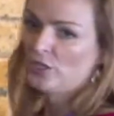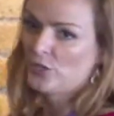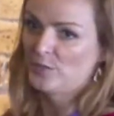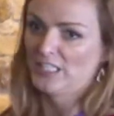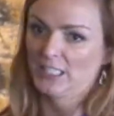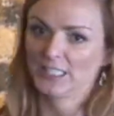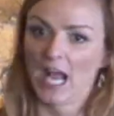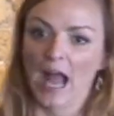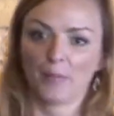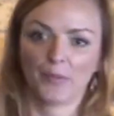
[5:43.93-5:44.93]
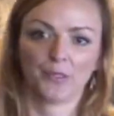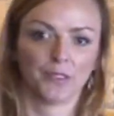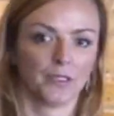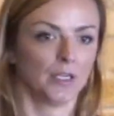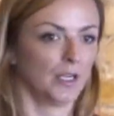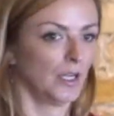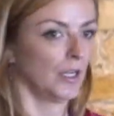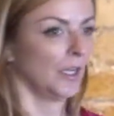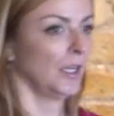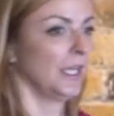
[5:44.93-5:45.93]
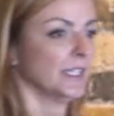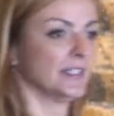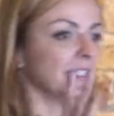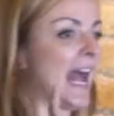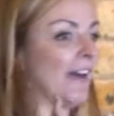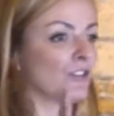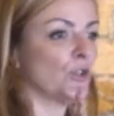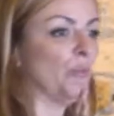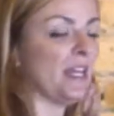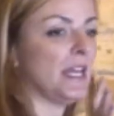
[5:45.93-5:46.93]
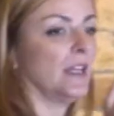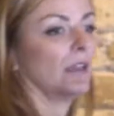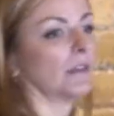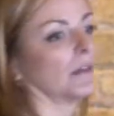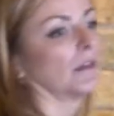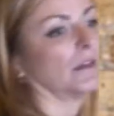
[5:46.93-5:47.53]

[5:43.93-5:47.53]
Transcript: shows at the top. It doesn't have to be